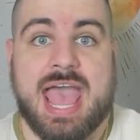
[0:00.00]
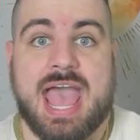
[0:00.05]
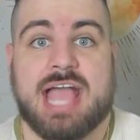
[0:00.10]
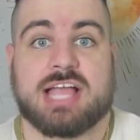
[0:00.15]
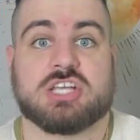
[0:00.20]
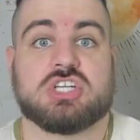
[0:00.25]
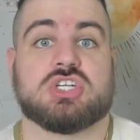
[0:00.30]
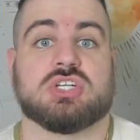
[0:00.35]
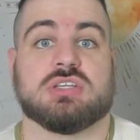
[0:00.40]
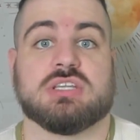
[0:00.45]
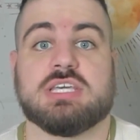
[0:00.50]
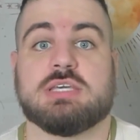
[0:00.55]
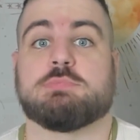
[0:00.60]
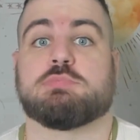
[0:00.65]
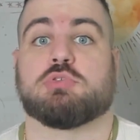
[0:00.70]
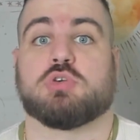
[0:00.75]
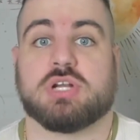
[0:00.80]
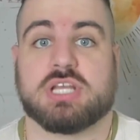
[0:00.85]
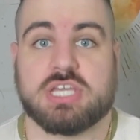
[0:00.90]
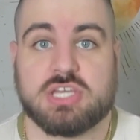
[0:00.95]
actually
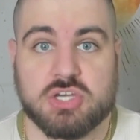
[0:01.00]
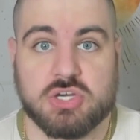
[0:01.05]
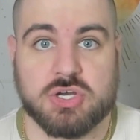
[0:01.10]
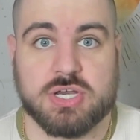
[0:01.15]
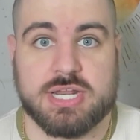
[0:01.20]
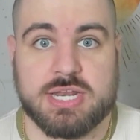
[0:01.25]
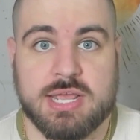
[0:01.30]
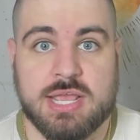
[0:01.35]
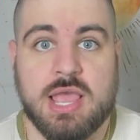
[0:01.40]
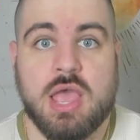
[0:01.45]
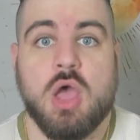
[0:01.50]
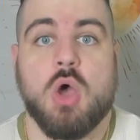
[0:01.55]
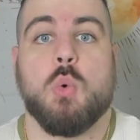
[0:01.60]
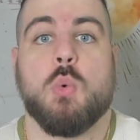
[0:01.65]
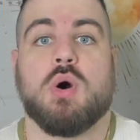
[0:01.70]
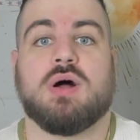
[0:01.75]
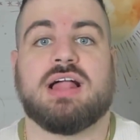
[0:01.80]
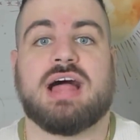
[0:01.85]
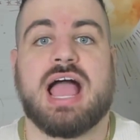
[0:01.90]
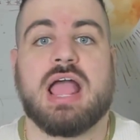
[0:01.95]
pretty good.
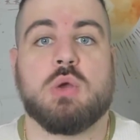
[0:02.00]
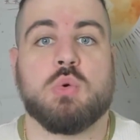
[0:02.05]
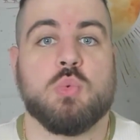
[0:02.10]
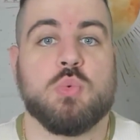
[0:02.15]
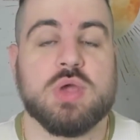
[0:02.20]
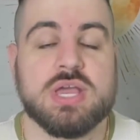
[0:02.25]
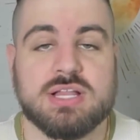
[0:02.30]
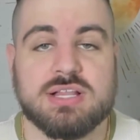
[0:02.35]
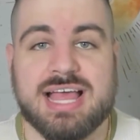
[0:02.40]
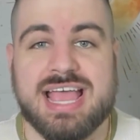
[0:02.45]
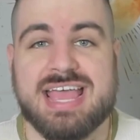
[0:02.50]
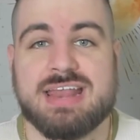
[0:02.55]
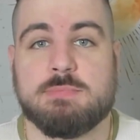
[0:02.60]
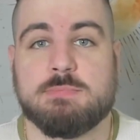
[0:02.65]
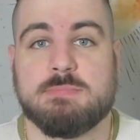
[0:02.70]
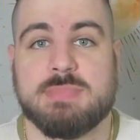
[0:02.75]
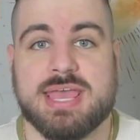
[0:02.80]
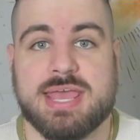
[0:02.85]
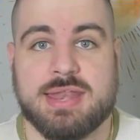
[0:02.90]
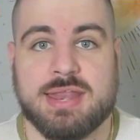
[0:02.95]
While I will
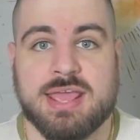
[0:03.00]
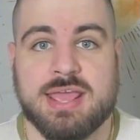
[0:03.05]
admit